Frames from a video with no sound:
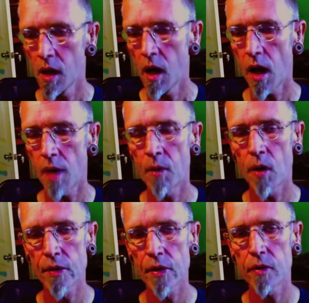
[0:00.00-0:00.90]

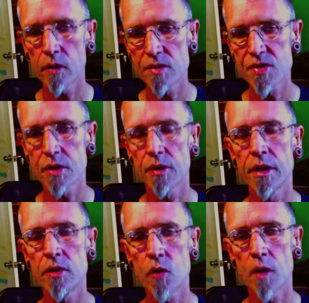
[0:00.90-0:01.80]
Although you can certainly
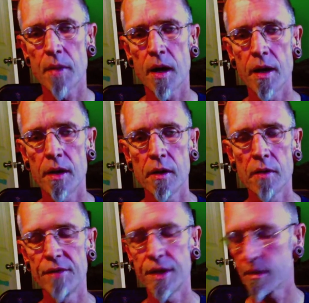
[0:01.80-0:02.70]
enjoy my
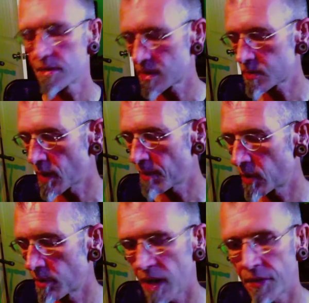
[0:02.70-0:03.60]
videos, that's why I put
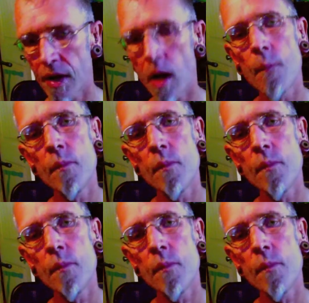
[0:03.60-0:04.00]
them out there.